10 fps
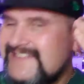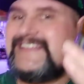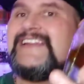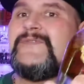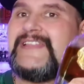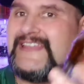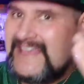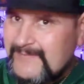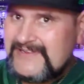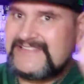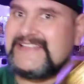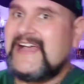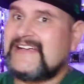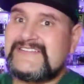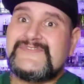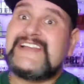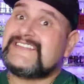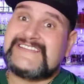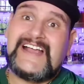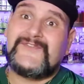Get it while they keep it in stock because it was out
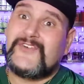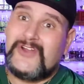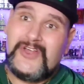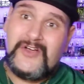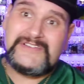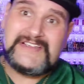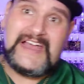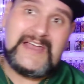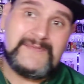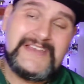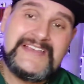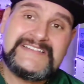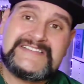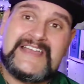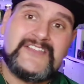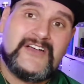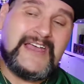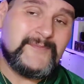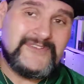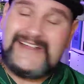of stock for a long time. Sandal
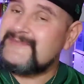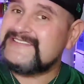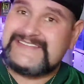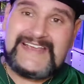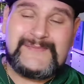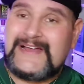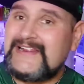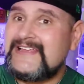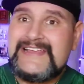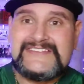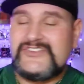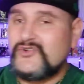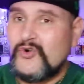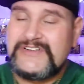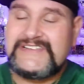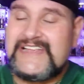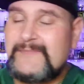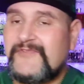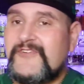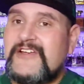Amber, not much to say about it. It's a gorgeous
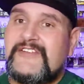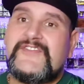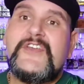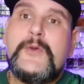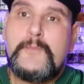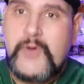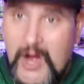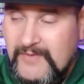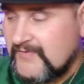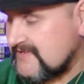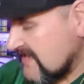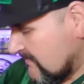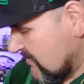amber fragrance, perfect for this time of